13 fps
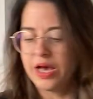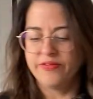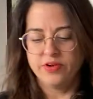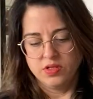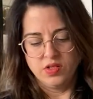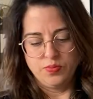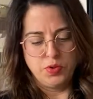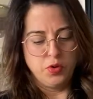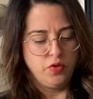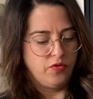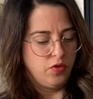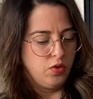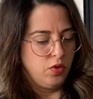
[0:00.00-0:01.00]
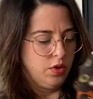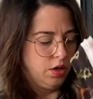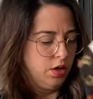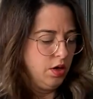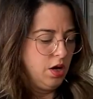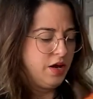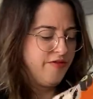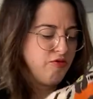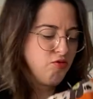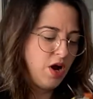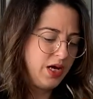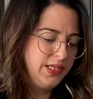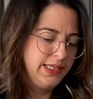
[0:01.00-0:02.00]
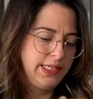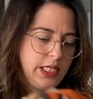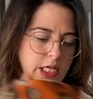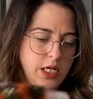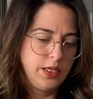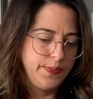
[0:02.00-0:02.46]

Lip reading: have it in this beautiful kind of rust.